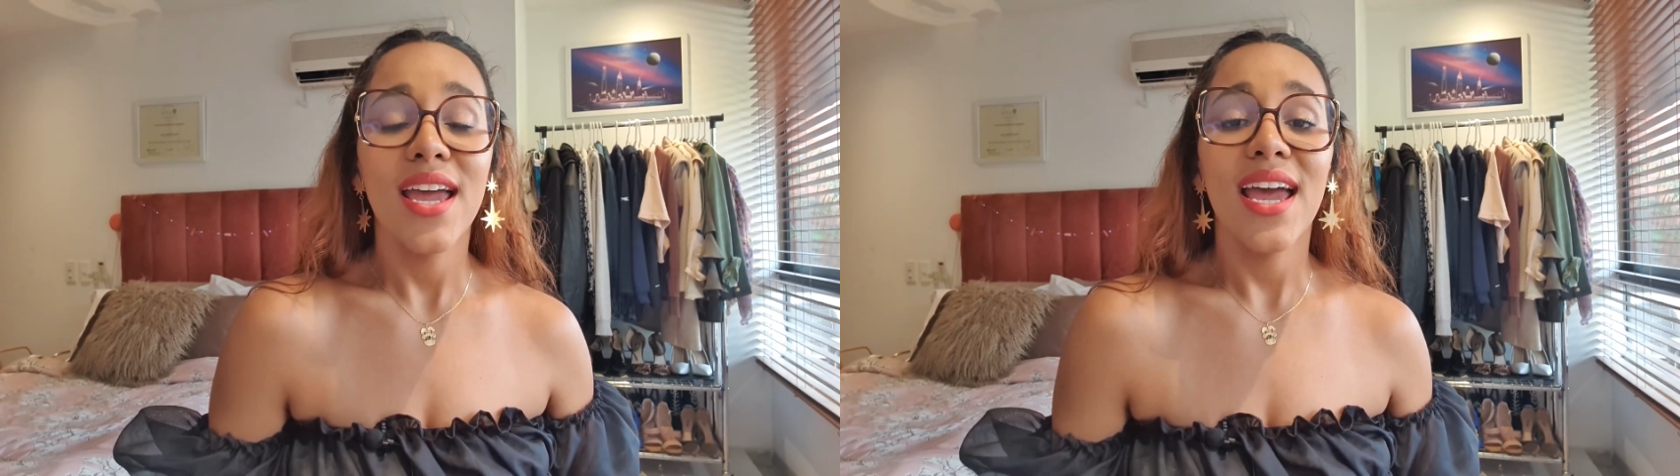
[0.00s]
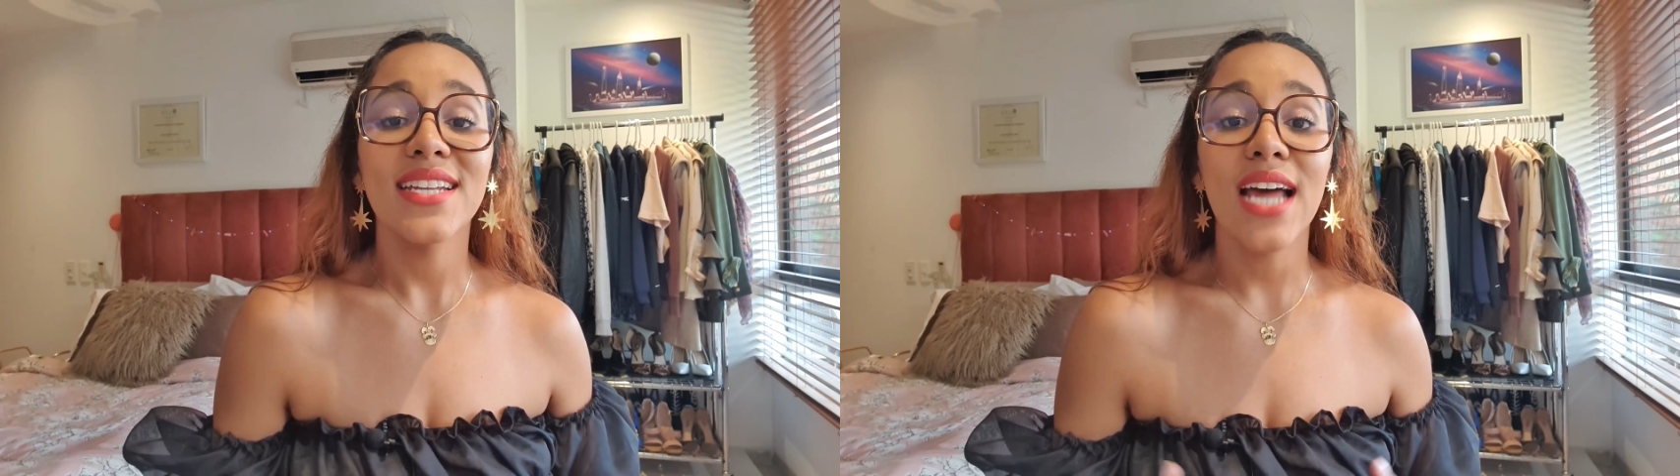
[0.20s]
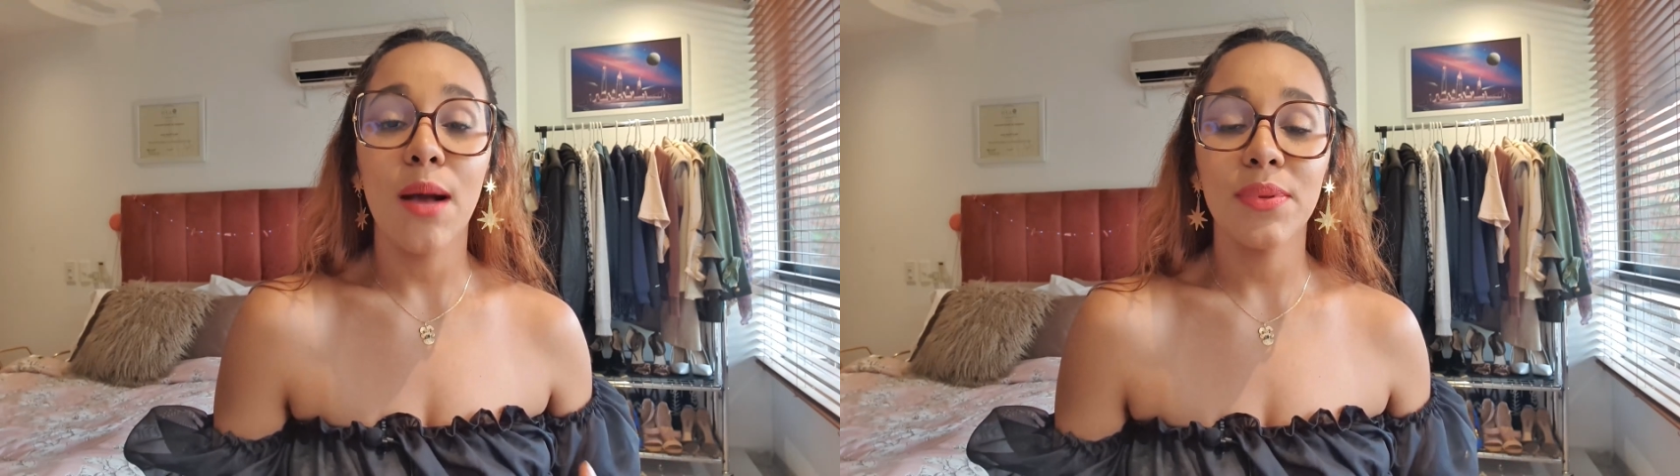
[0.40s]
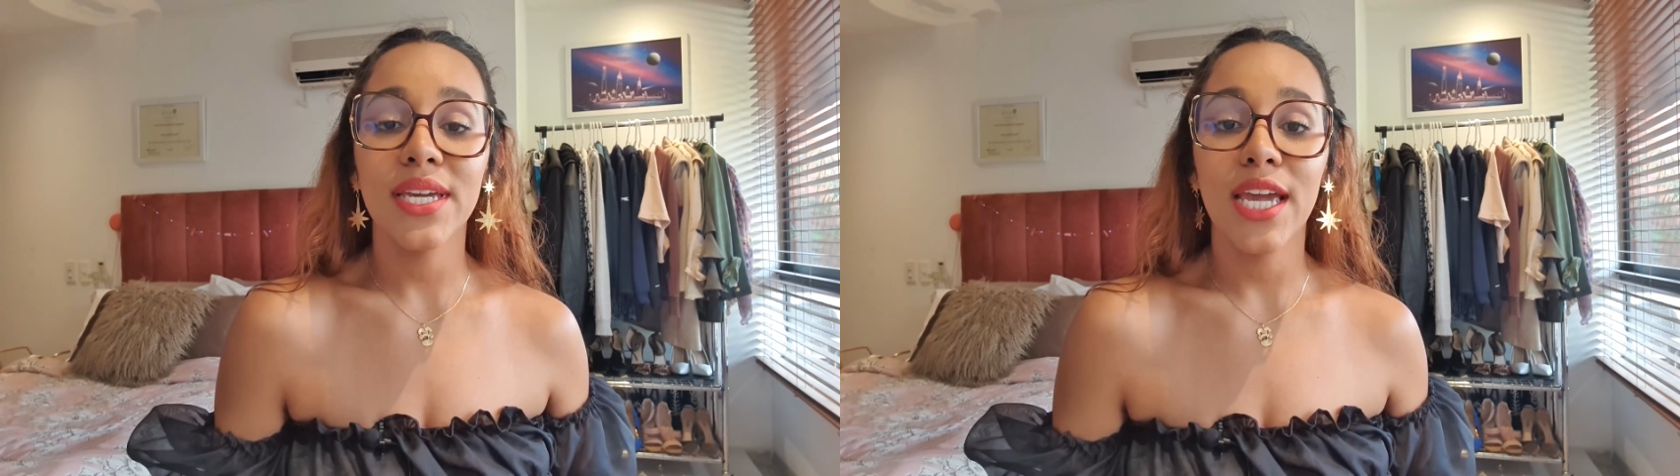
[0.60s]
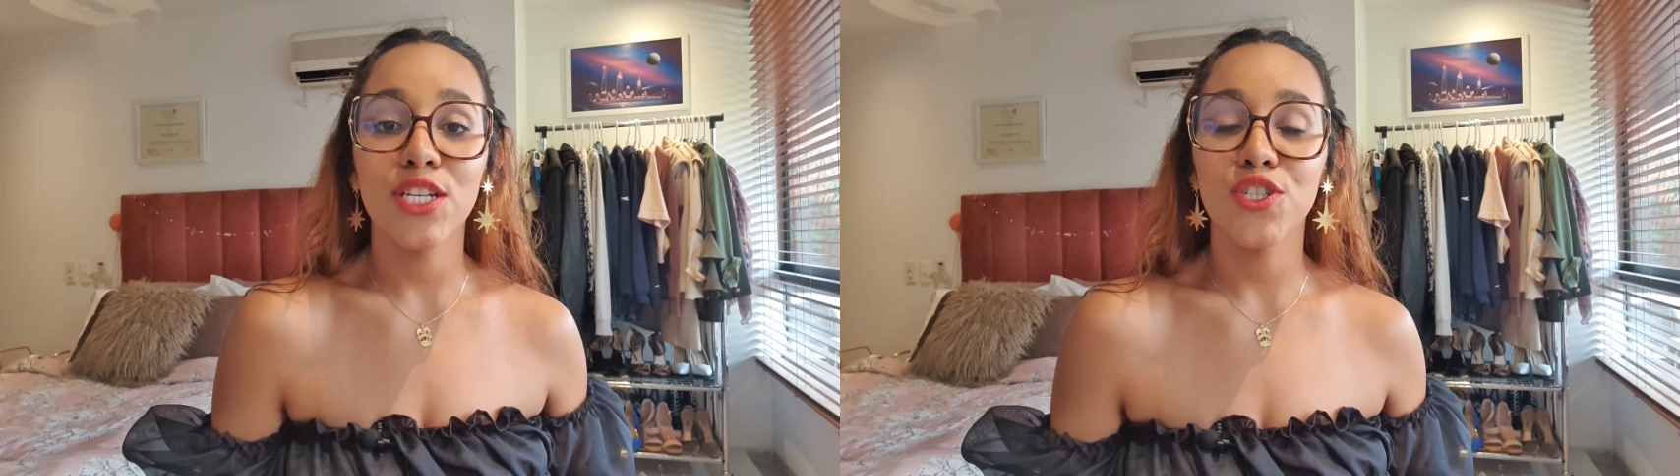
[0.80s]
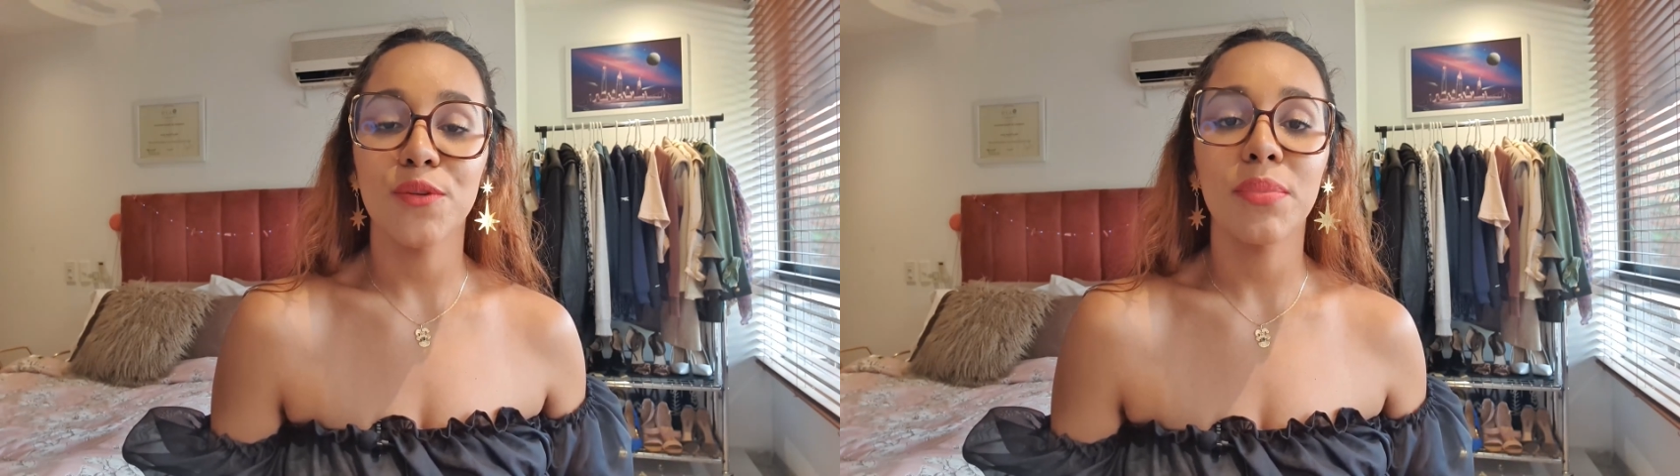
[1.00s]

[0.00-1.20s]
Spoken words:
and application